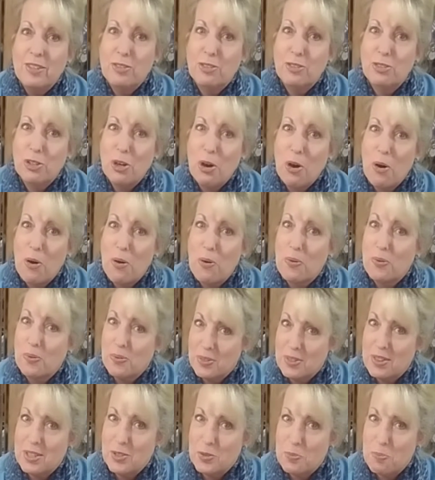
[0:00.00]
So
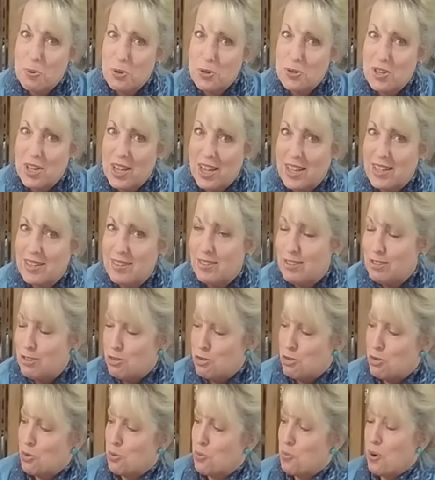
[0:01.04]
this pertains
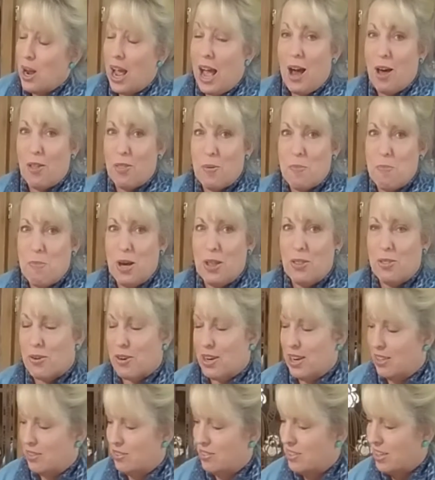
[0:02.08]
to how the
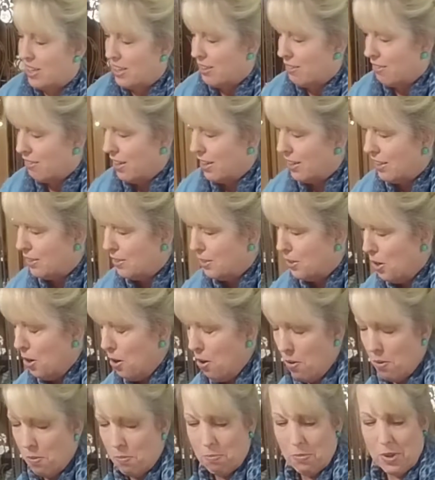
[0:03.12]
mother has decorated the
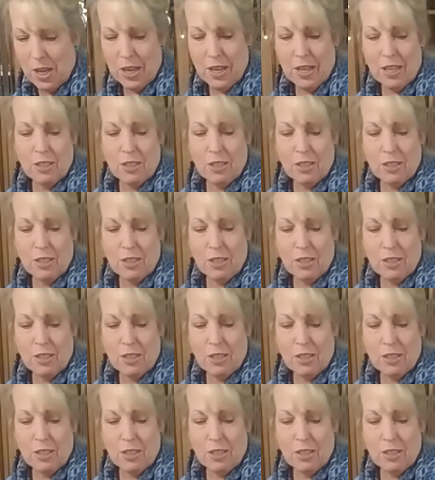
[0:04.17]
home.